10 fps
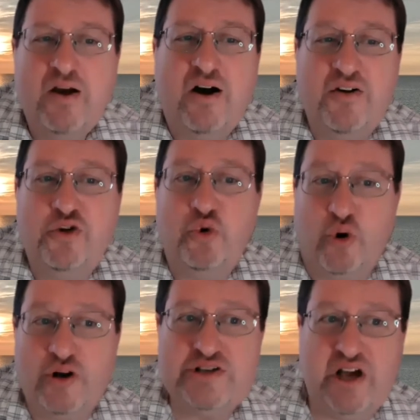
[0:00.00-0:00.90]
on the
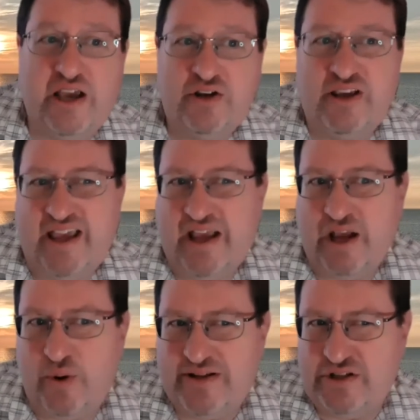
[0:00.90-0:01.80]
north side. You can't
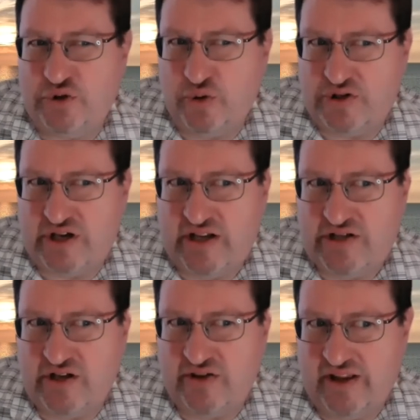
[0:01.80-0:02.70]
quite see the north side. It's
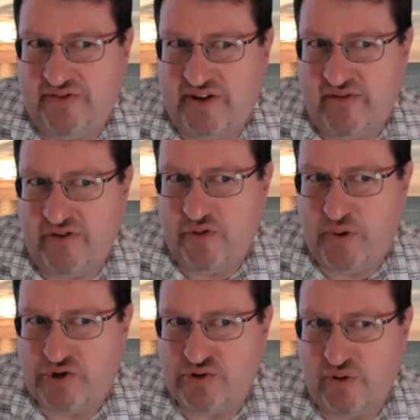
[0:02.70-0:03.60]
on the left side of this
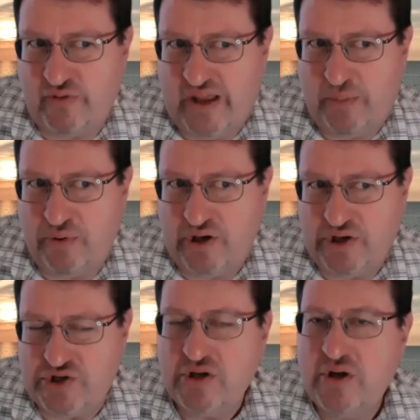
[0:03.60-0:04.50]
picture over that
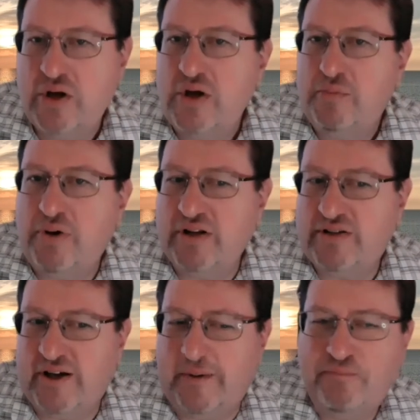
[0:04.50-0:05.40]
bridge. But
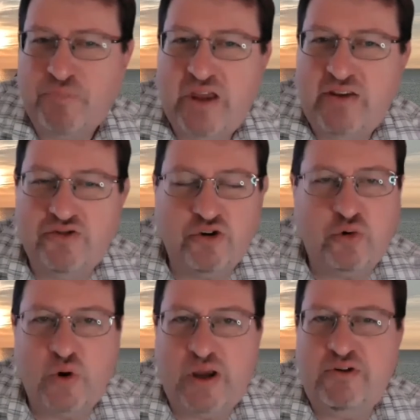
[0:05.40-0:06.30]
there's a
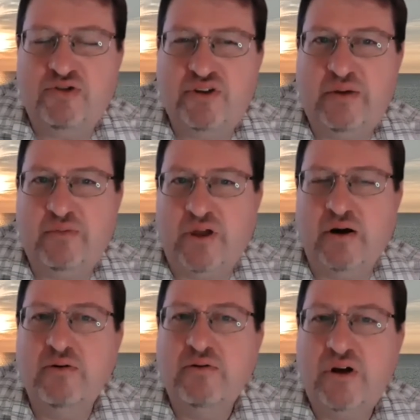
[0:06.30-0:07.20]
great museum
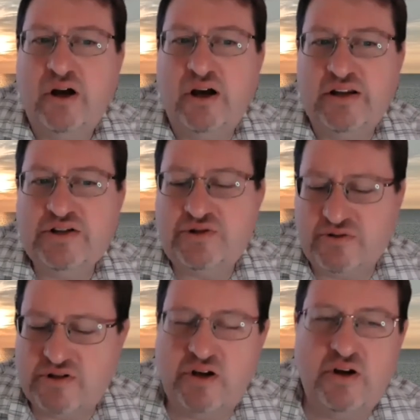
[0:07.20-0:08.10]
there that
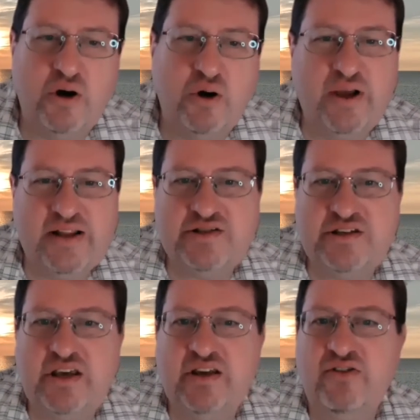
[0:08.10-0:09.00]
students can go and
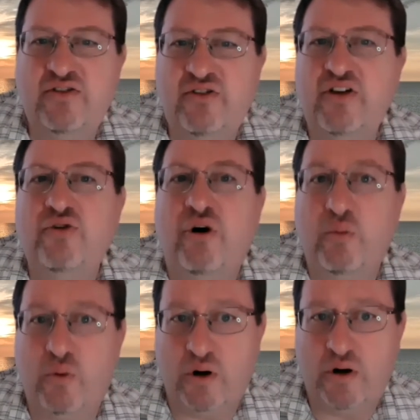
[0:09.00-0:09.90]
see his
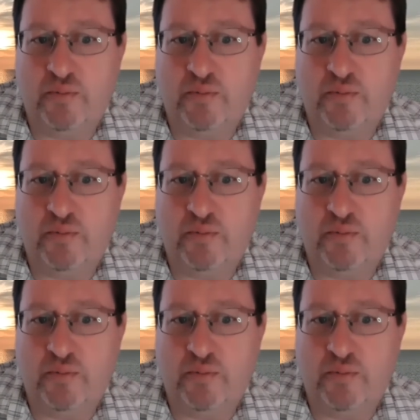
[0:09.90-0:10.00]
artwork.